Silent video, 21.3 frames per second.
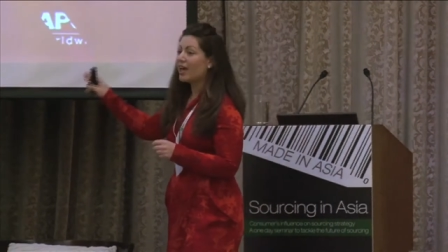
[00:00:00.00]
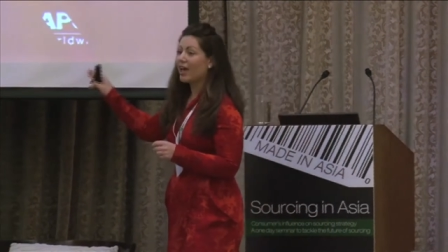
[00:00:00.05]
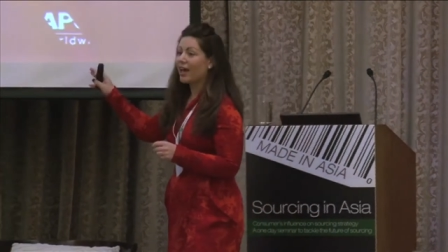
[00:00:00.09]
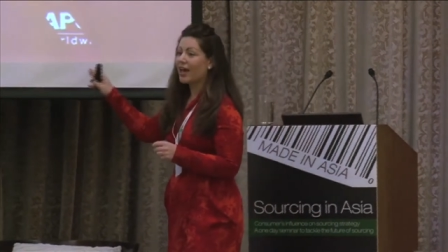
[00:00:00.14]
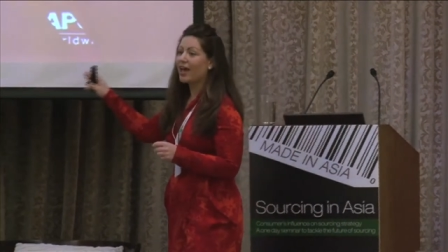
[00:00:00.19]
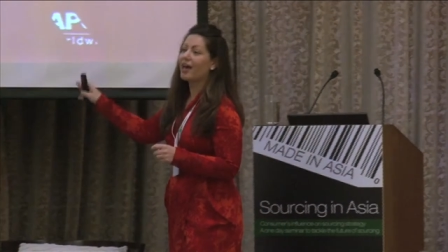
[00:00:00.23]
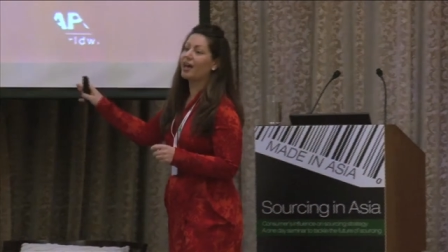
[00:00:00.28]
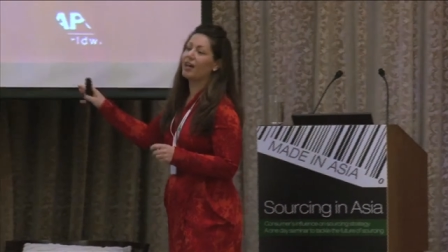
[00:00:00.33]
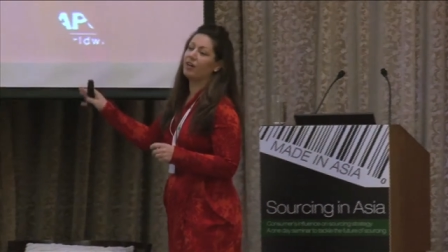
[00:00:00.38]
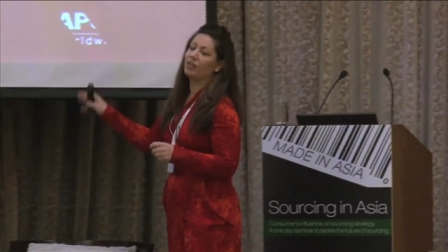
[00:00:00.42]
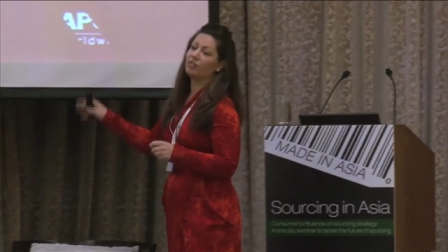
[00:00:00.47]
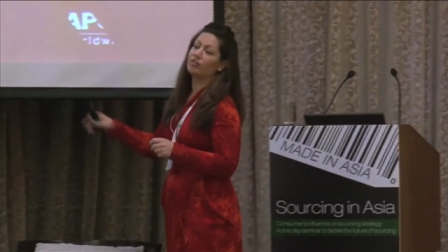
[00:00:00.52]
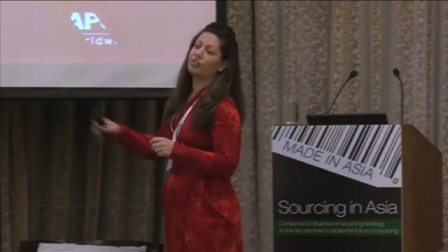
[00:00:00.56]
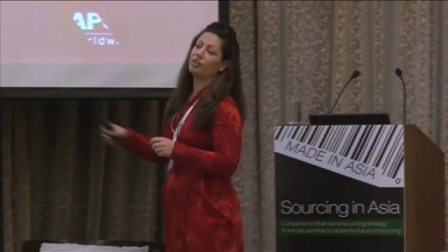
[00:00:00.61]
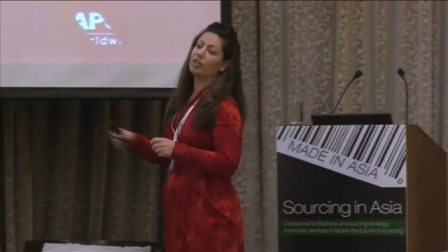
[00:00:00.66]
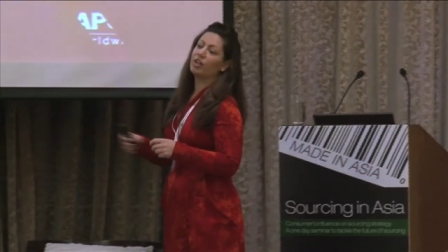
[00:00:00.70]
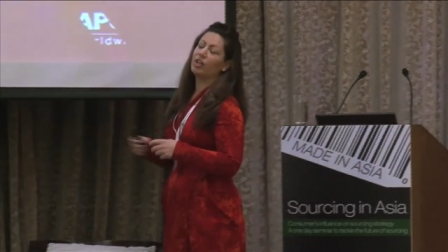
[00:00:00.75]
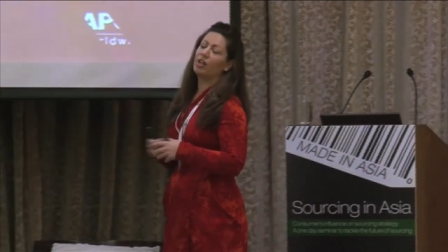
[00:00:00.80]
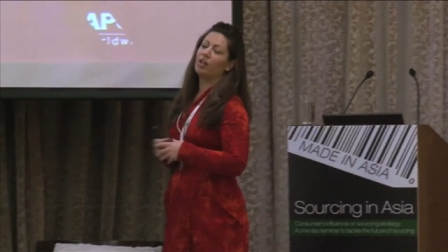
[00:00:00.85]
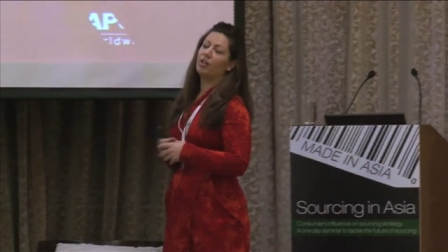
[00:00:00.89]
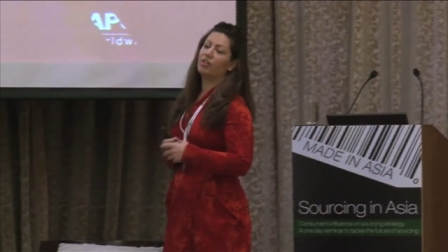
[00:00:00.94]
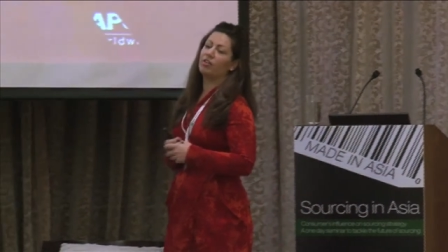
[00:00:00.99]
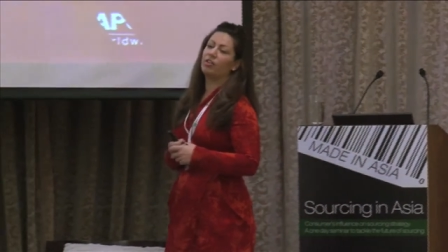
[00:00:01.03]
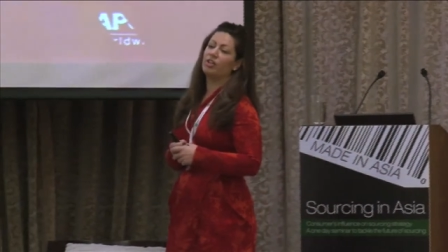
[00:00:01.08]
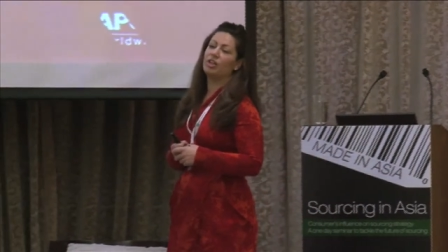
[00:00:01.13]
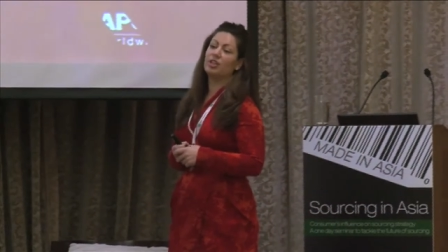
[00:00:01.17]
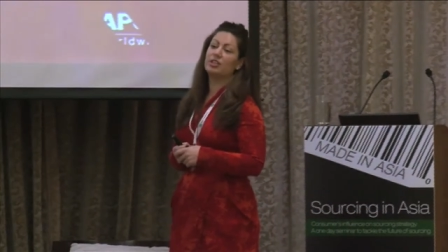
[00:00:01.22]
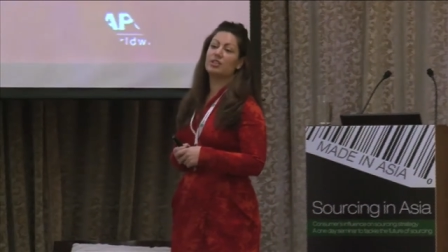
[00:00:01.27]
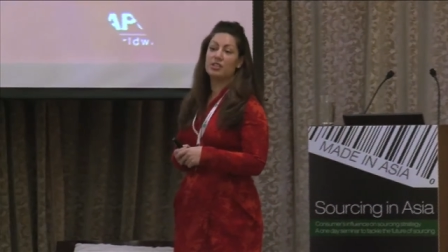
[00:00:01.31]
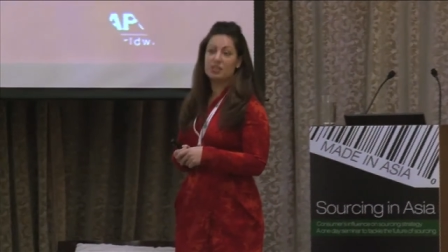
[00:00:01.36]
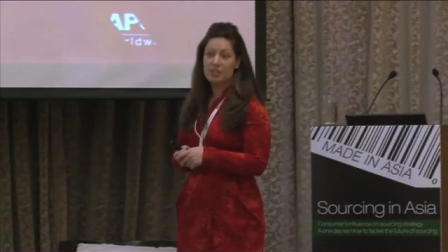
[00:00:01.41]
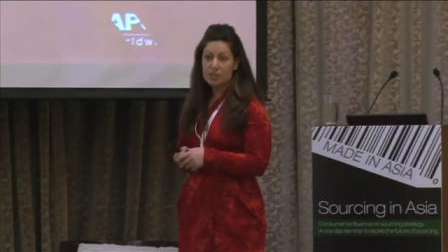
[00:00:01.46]
have
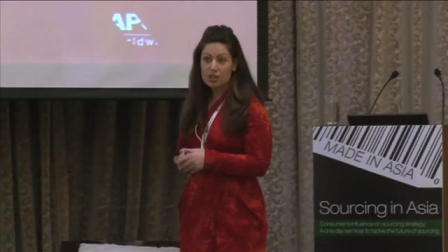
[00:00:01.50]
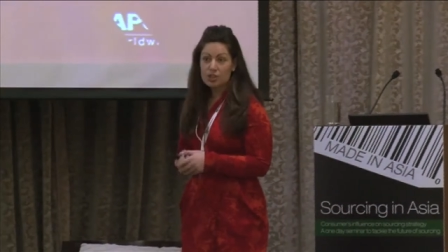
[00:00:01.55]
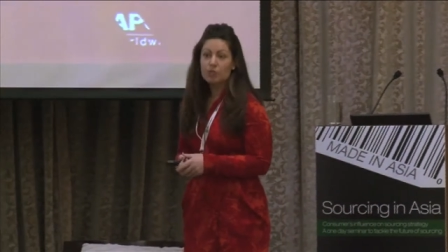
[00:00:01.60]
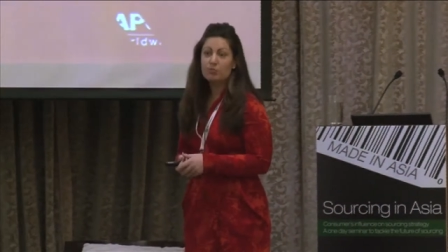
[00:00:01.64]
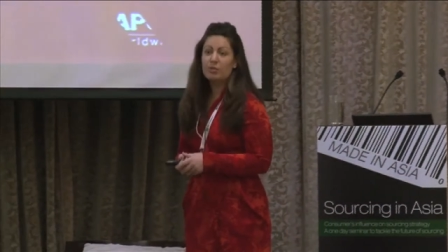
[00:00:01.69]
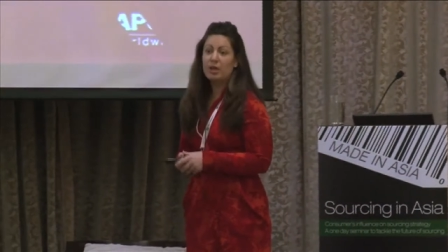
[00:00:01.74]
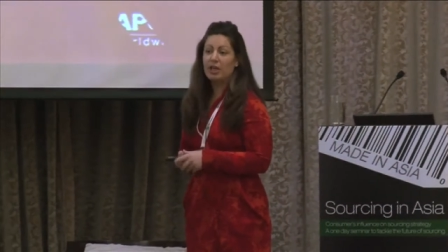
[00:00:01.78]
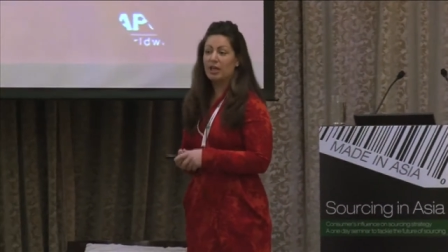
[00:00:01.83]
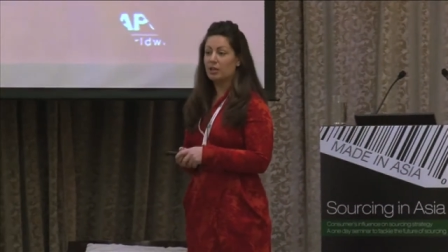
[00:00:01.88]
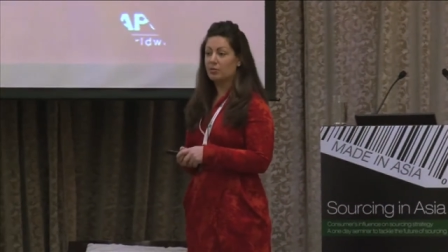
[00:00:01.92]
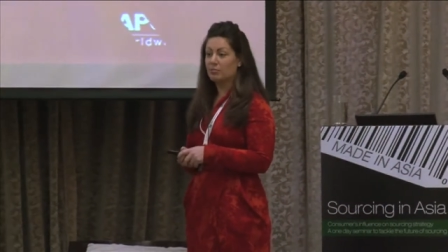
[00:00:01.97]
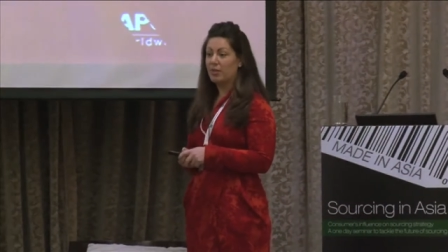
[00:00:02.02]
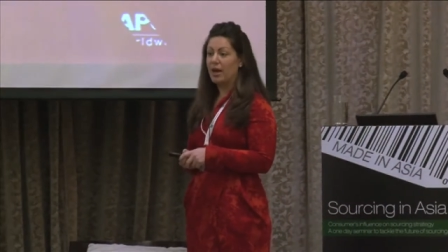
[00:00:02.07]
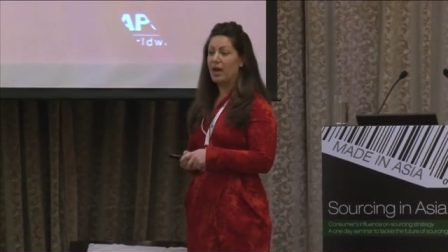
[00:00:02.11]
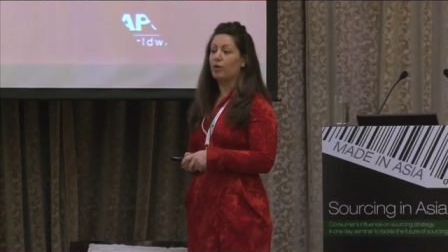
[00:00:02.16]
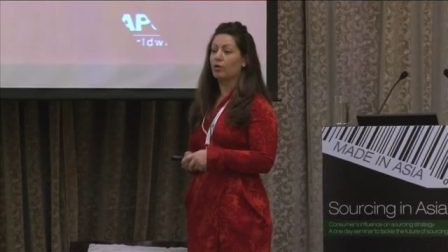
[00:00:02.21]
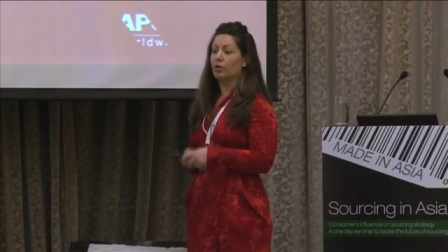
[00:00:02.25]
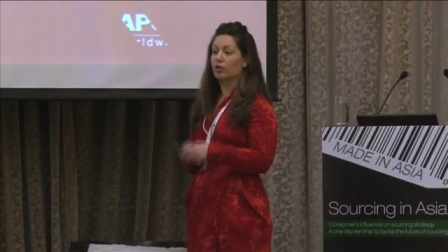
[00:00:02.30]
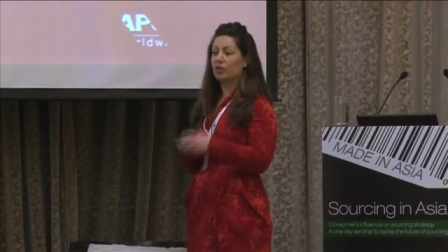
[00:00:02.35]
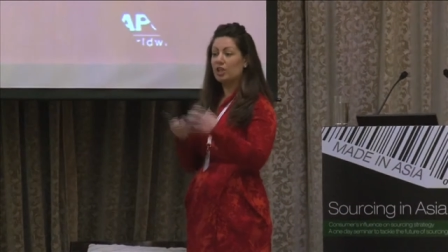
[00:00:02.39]
the decision making power,